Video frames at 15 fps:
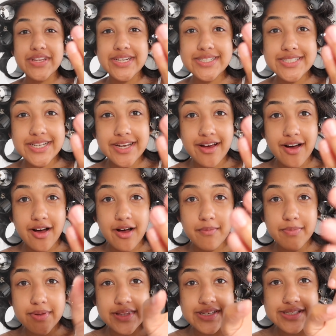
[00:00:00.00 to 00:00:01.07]
finishing
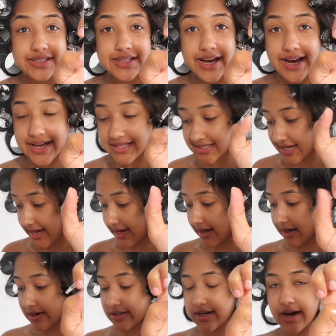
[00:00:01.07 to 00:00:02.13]
up this last
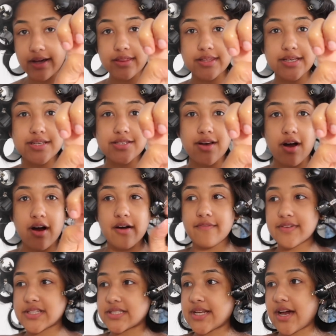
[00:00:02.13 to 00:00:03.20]
hand. I got these off.
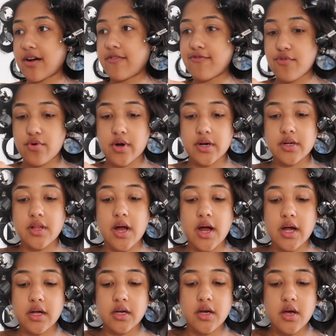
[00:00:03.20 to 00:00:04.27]
It's now 4
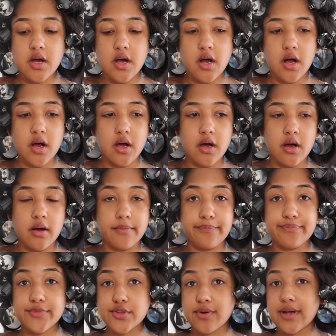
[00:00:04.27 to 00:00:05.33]
o'clock.
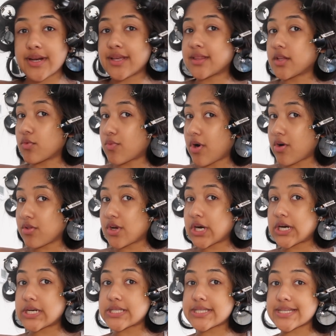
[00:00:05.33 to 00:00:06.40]
Um, so I did the
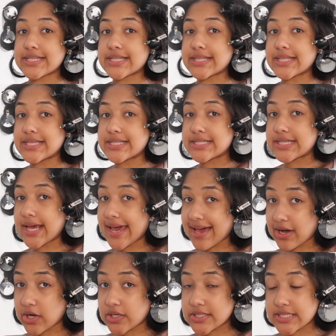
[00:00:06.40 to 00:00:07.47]
rollers, did these
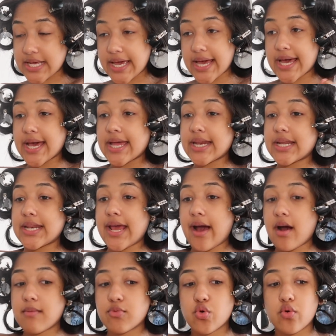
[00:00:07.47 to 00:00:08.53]
nails, and
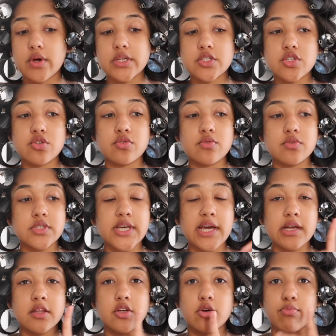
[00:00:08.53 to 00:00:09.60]
now I'm going to
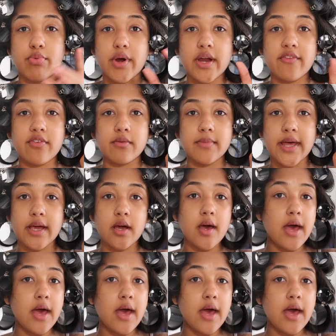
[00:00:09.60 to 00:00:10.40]
take a little break from like